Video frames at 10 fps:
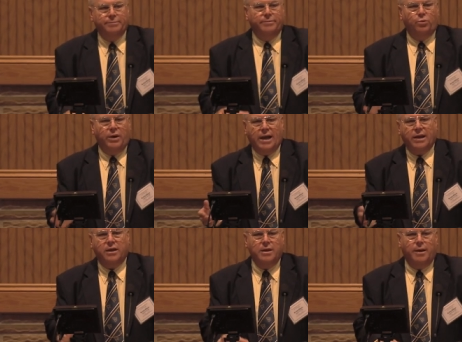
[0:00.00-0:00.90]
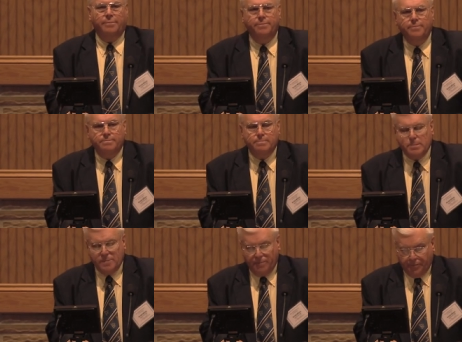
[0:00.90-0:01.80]
But when I come,
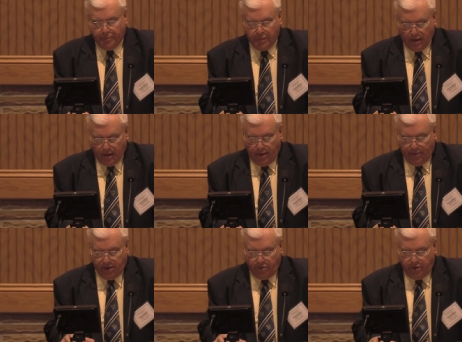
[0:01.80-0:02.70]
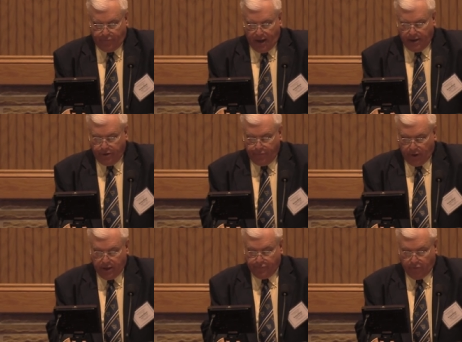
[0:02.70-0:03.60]
am I going to find you
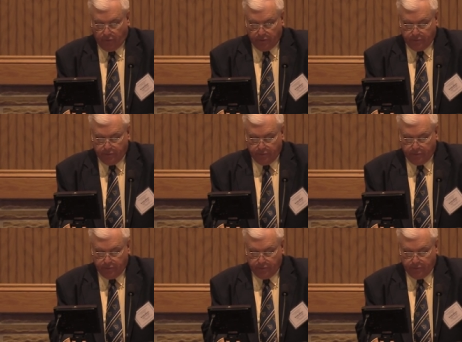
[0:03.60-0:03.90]
faithful?